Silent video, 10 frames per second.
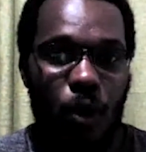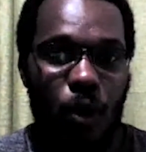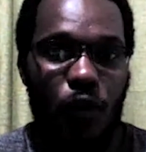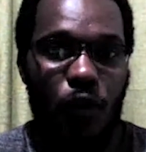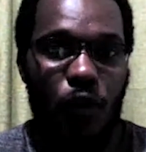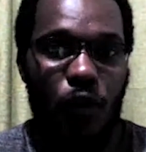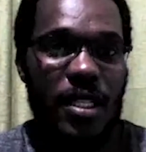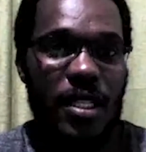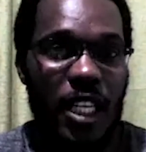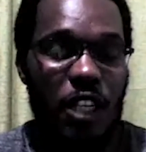from
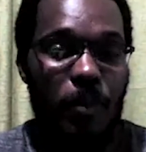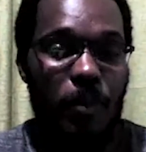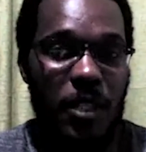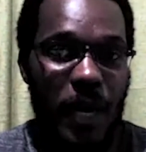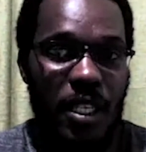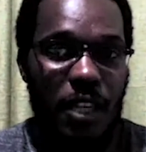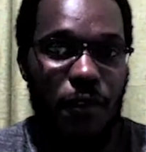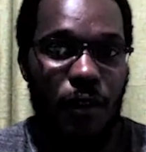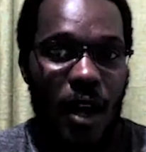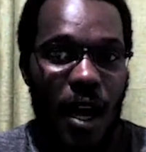the executive
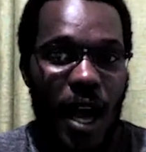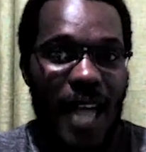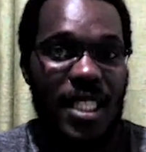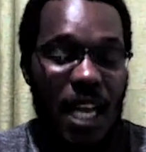perspective